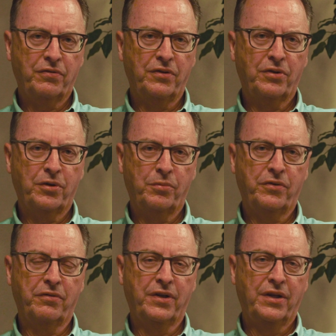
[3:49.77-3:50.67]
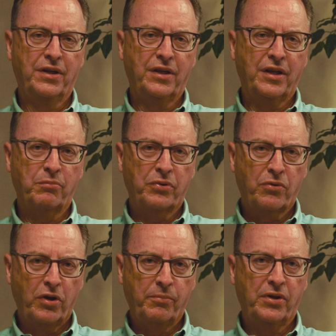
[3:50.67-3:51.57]
in terms of
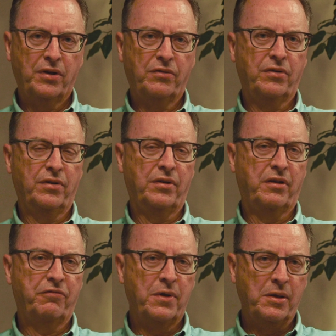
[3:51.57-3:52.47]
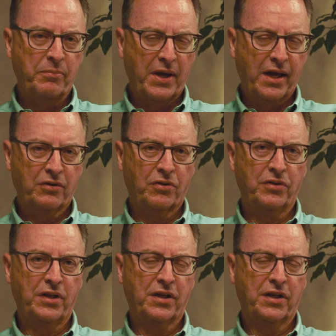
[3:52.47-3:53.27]
employment and impact on the